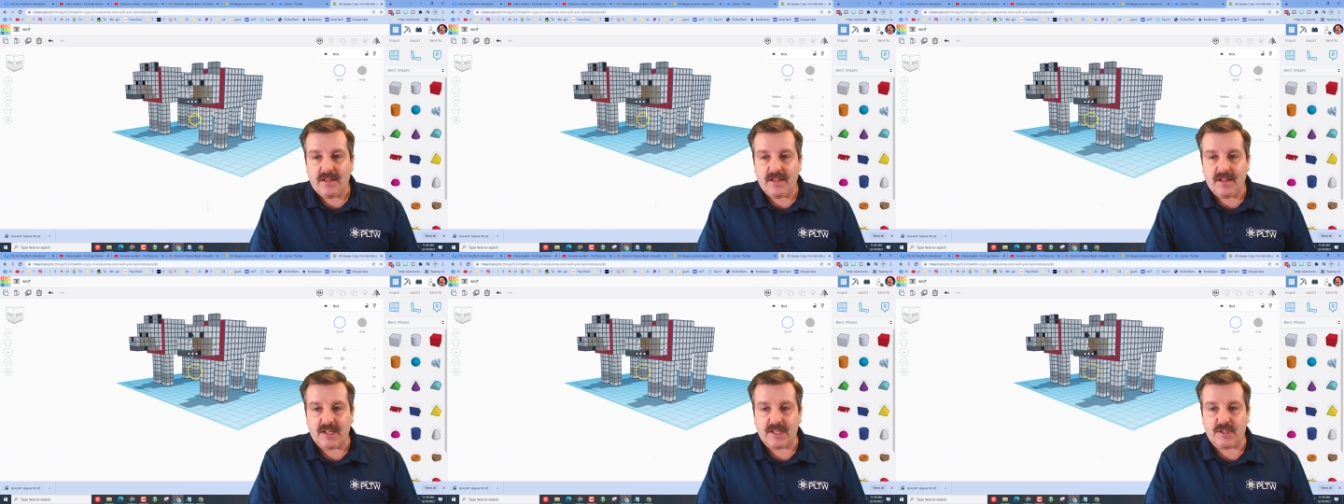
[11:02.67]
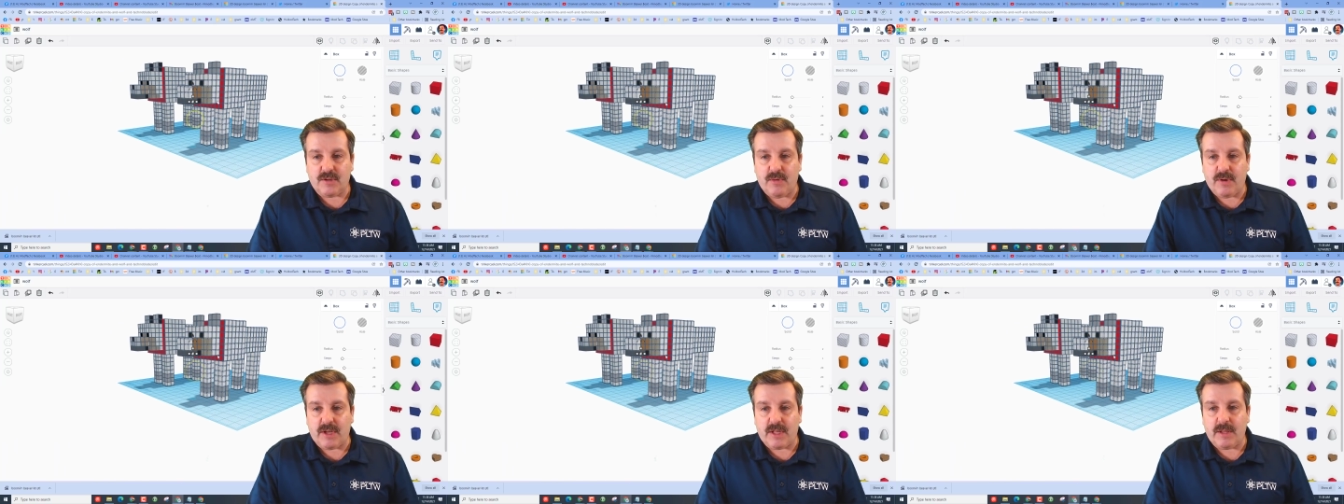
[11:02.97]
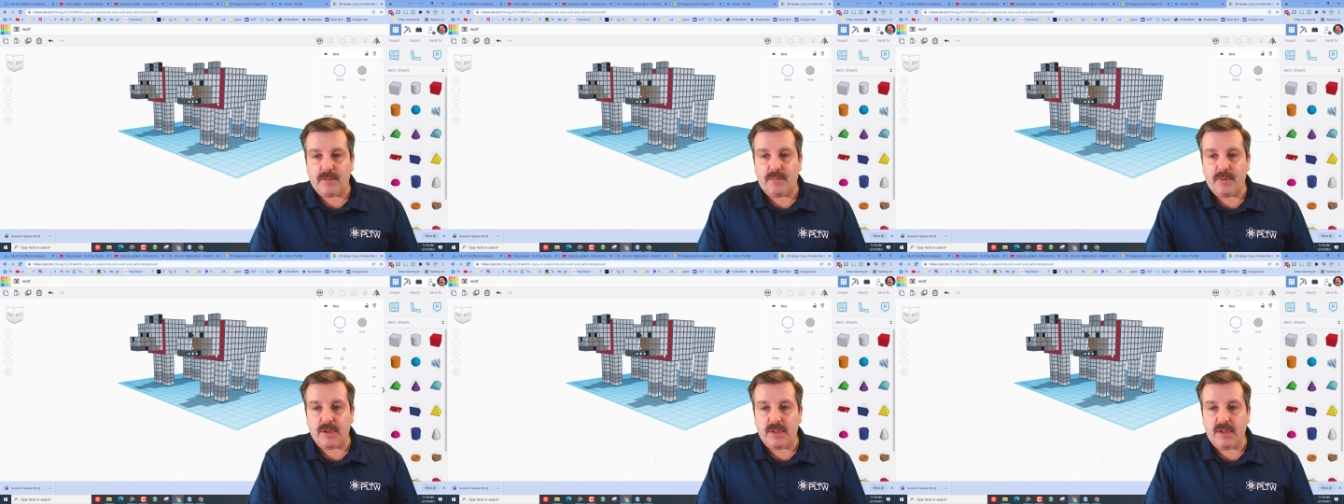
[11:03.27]
Let's
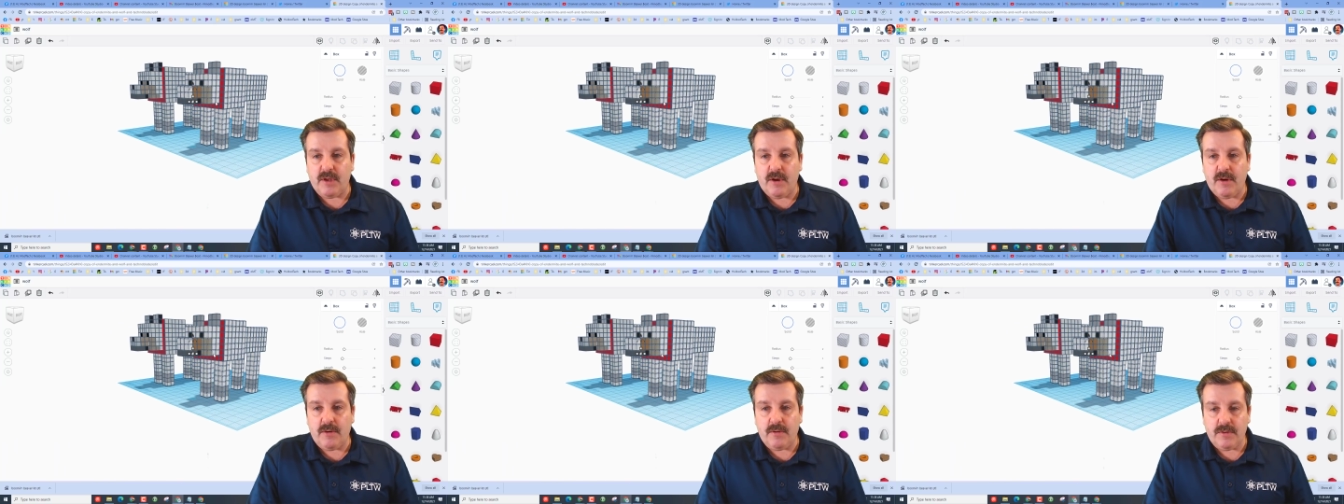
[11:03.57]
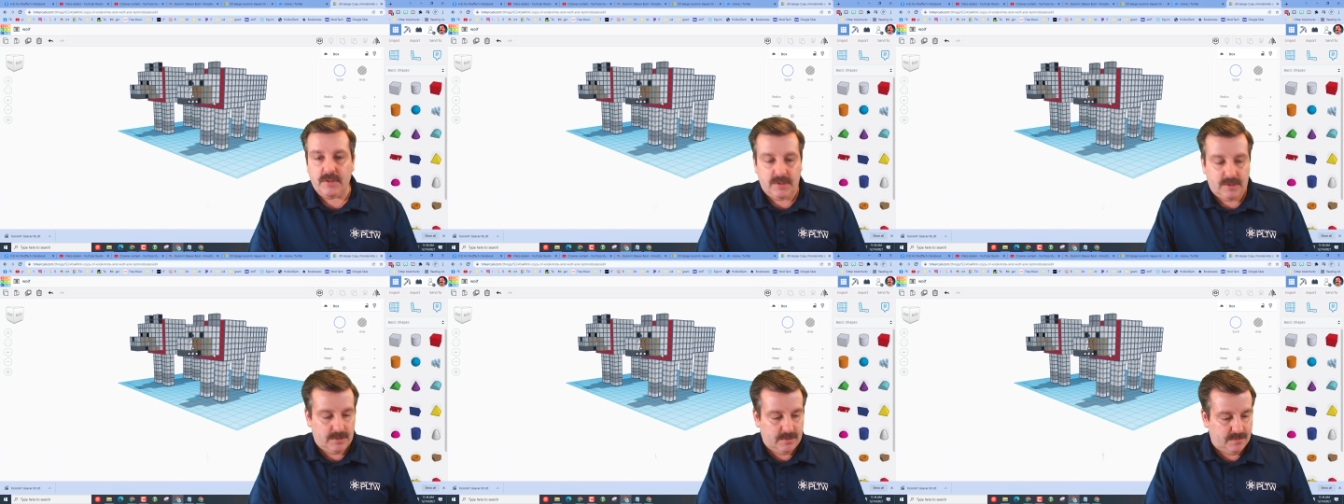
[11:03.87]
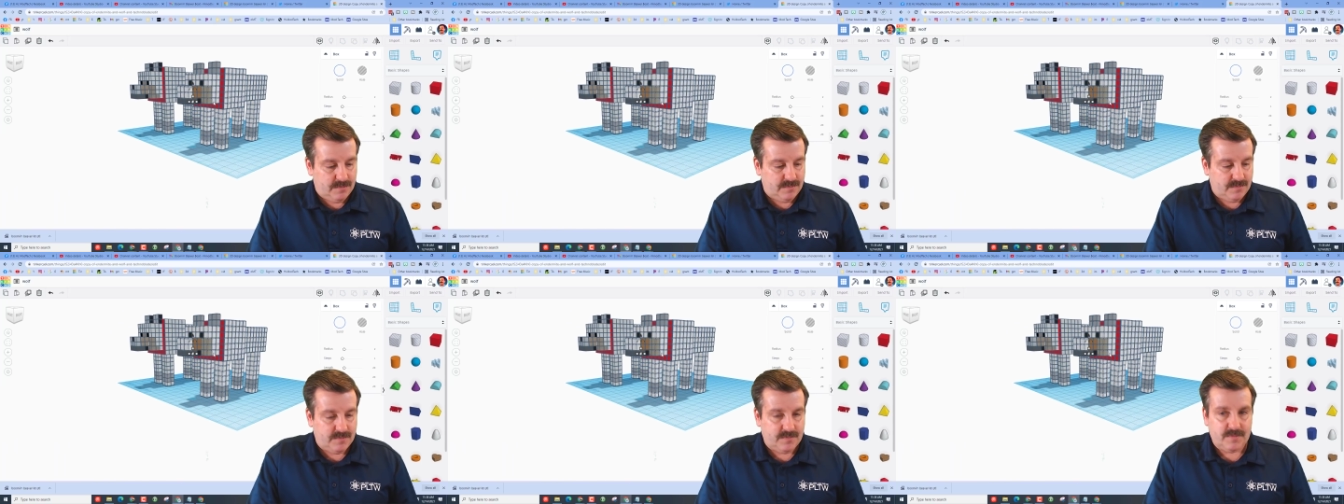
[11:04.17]
quickly put those,
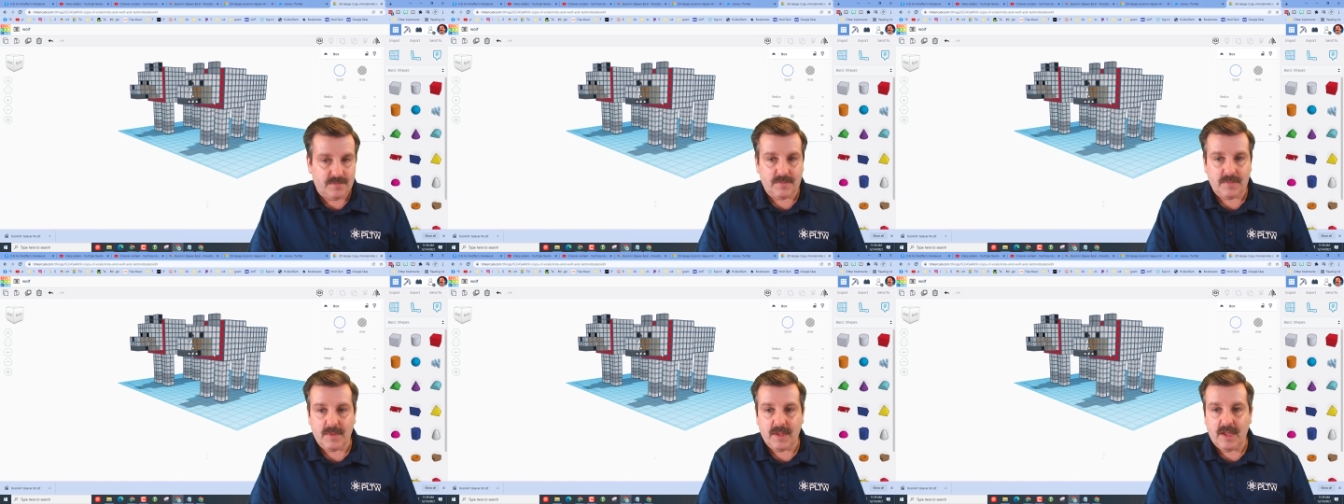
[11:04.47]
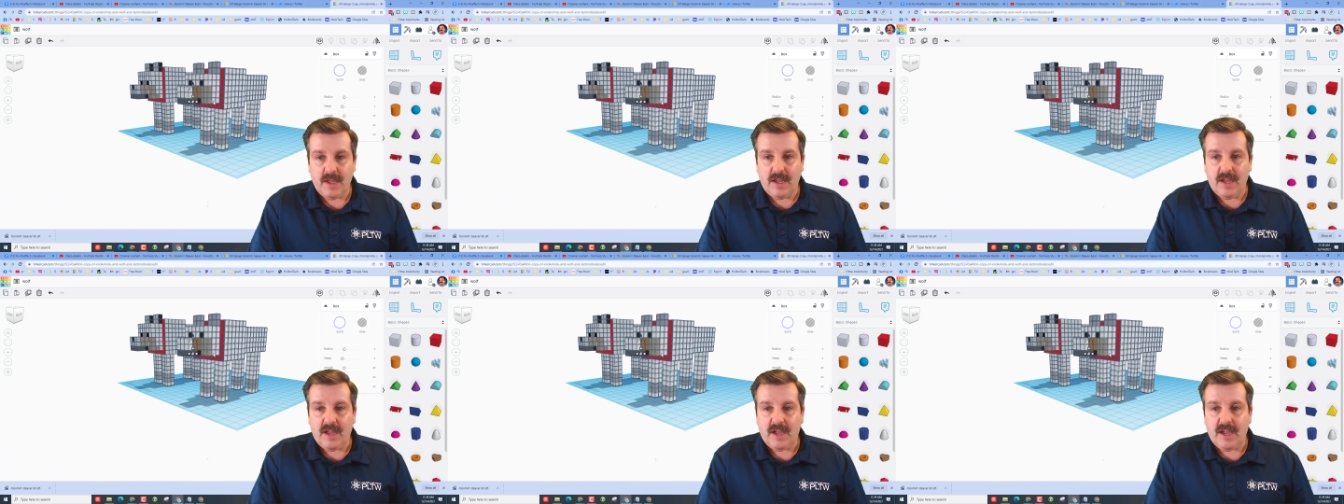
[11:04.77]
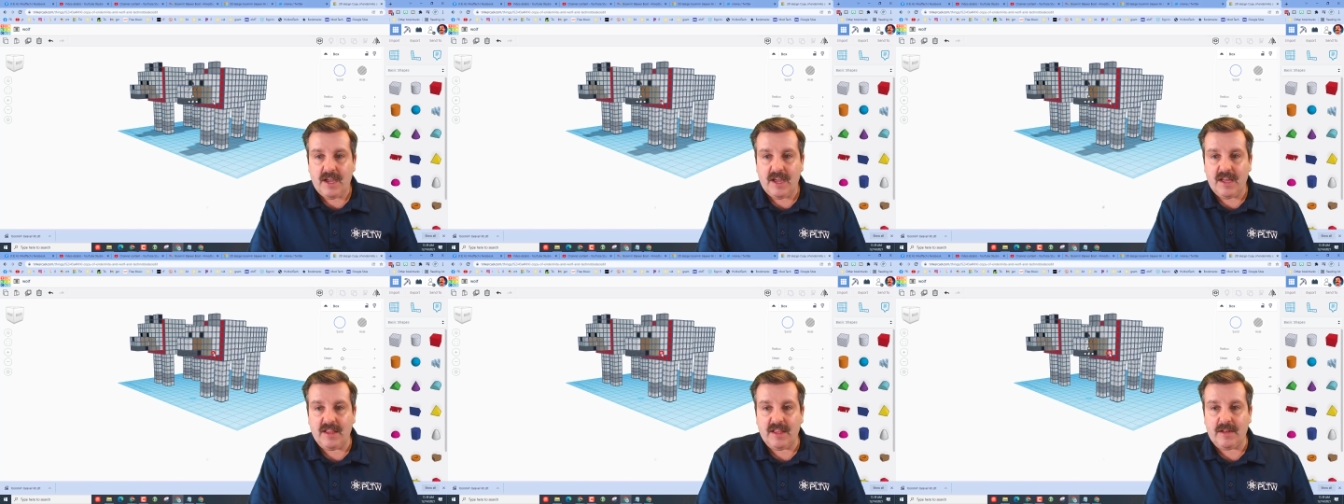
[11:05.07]

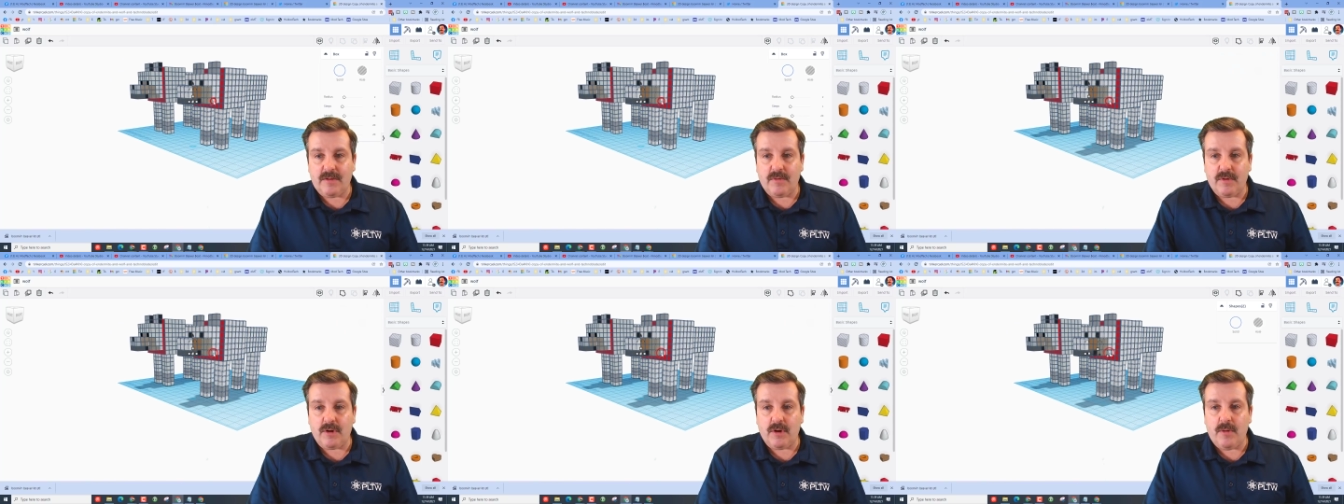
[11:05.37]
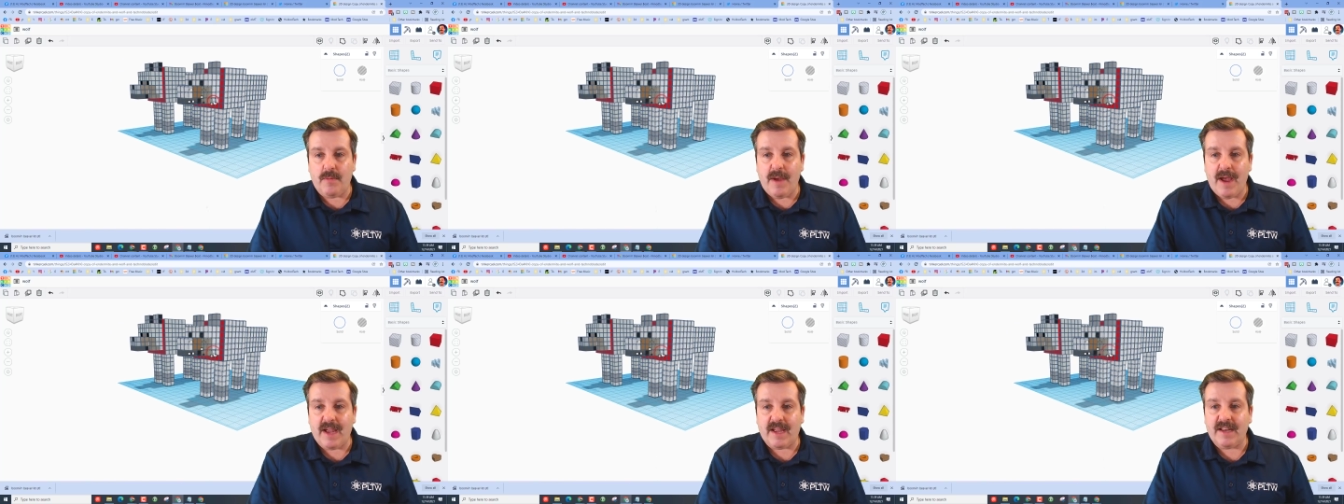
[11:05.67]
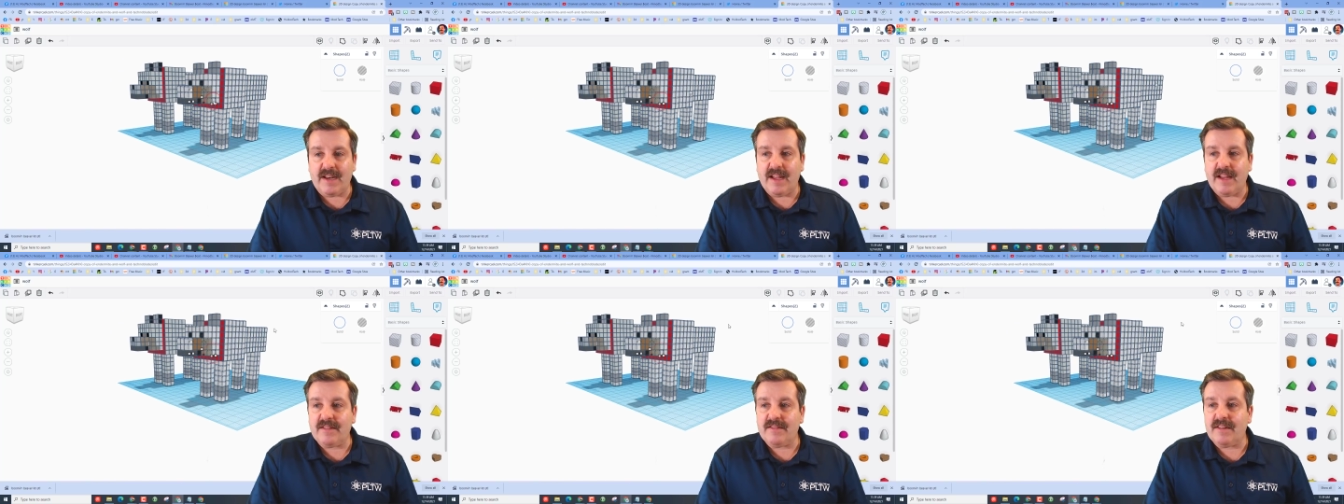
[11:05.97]
and then we'll go back
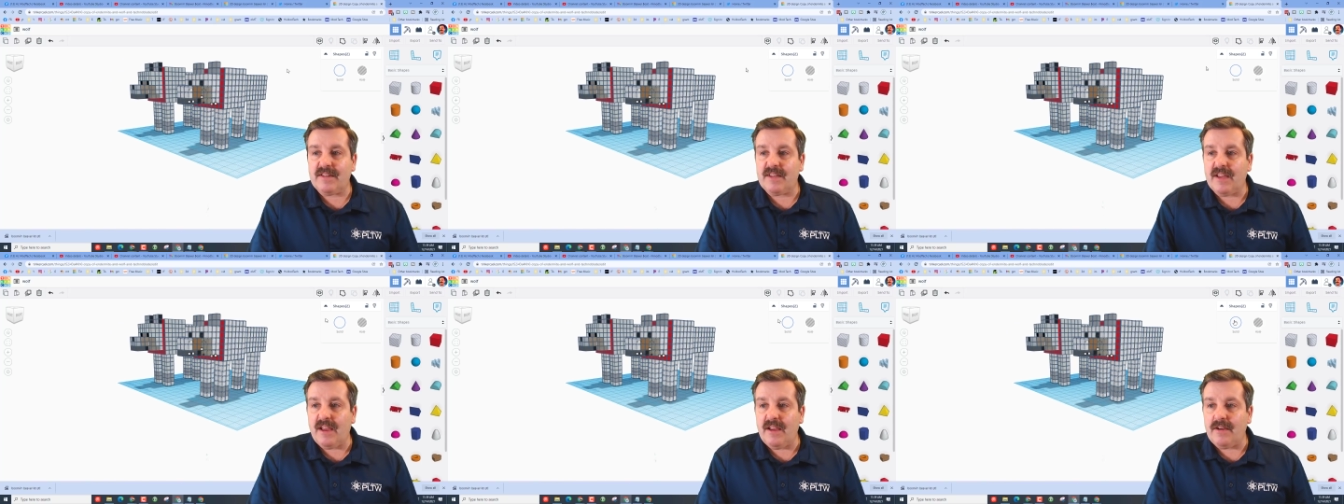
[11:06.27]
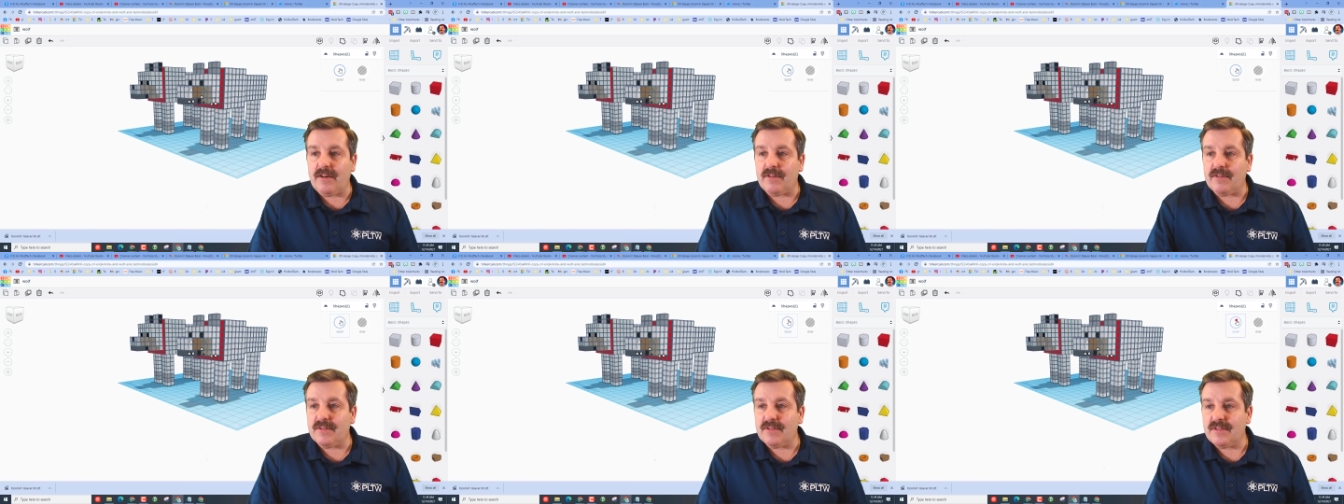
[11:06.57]
and add the tail.